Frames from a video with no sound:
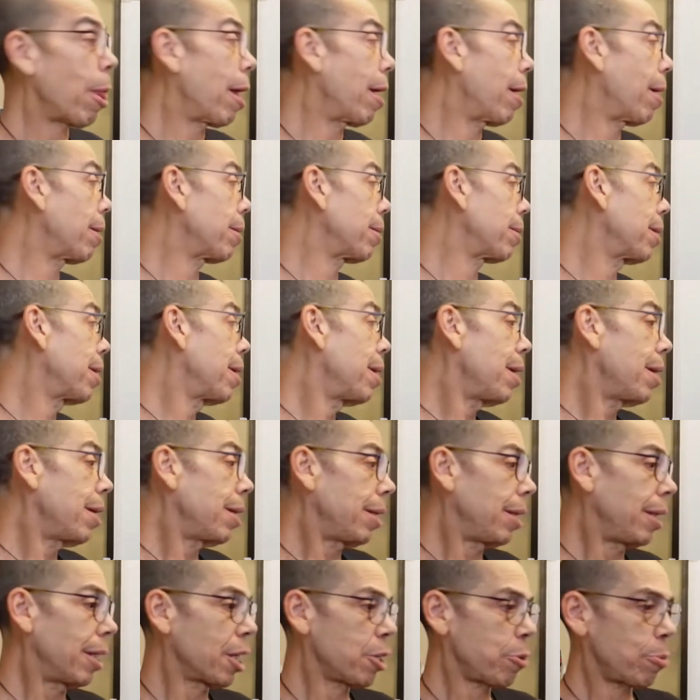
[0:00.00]
And
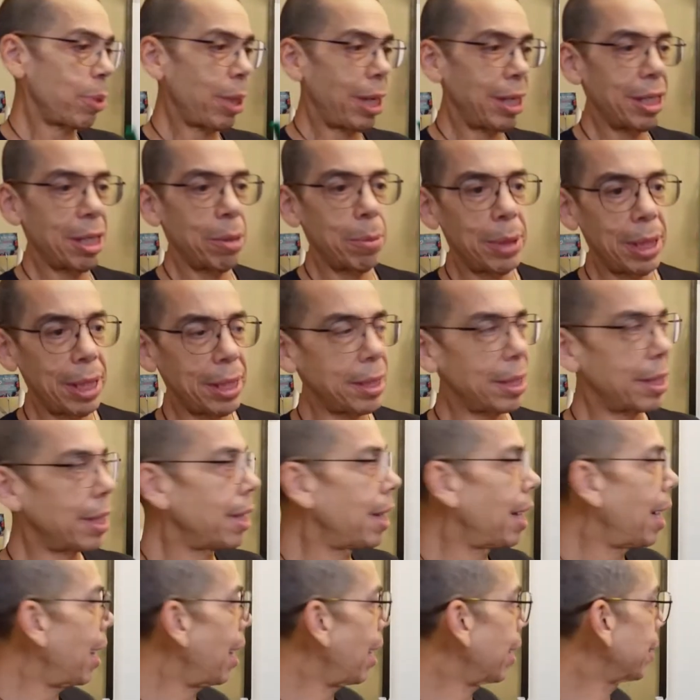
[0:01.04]
he explained to me that
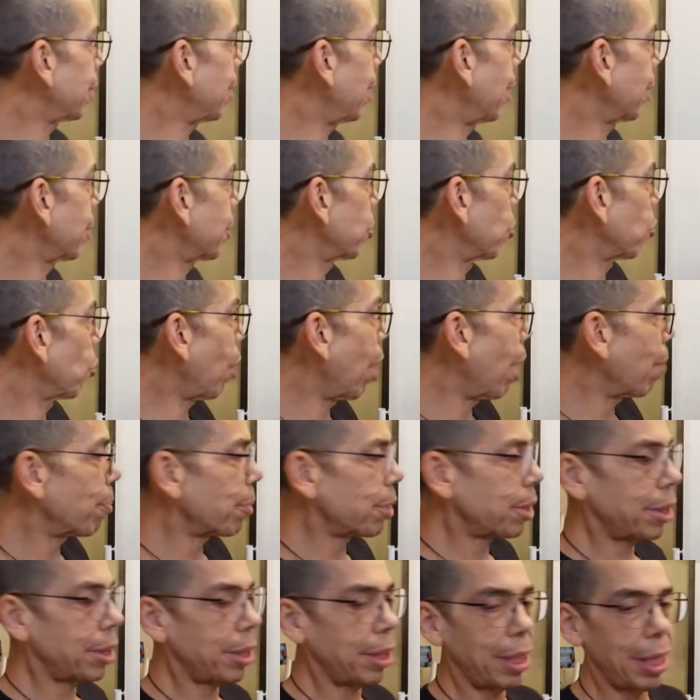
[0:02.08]
he had like
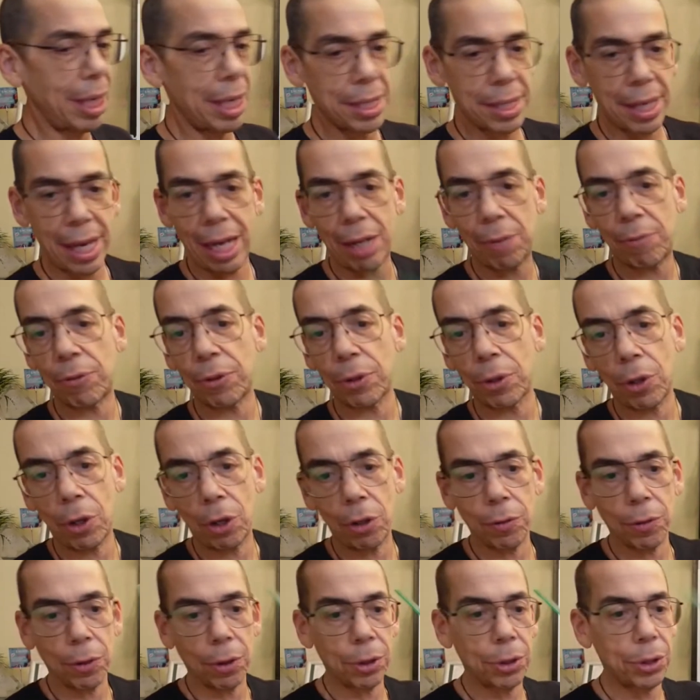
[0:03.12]
neuropathy he's had for
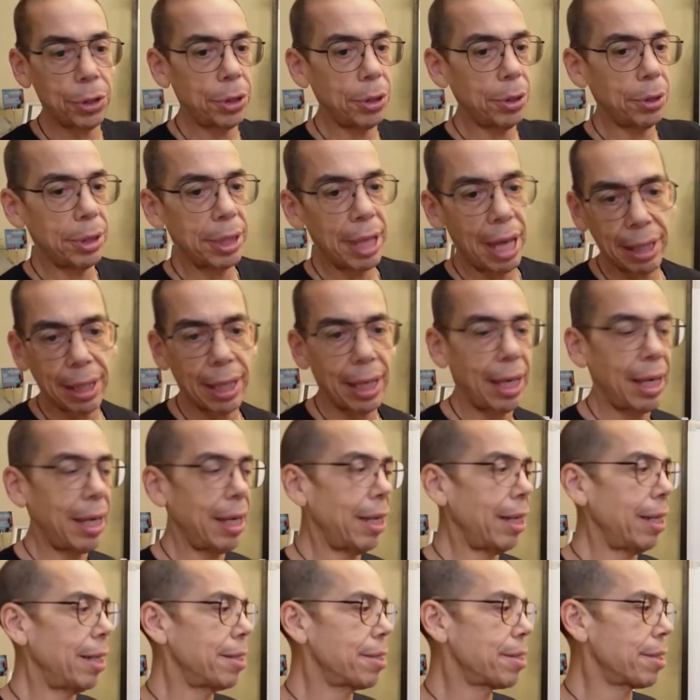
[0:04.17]
over 2
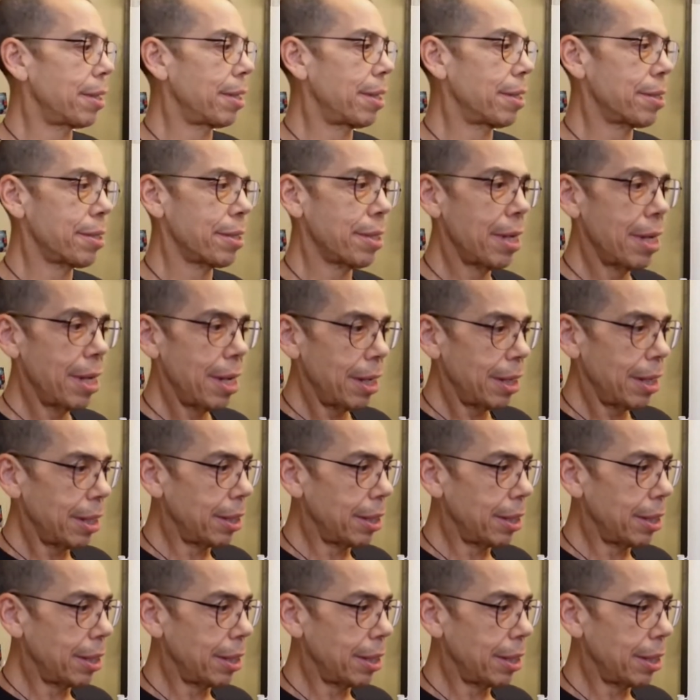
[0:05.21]
decades, and it's,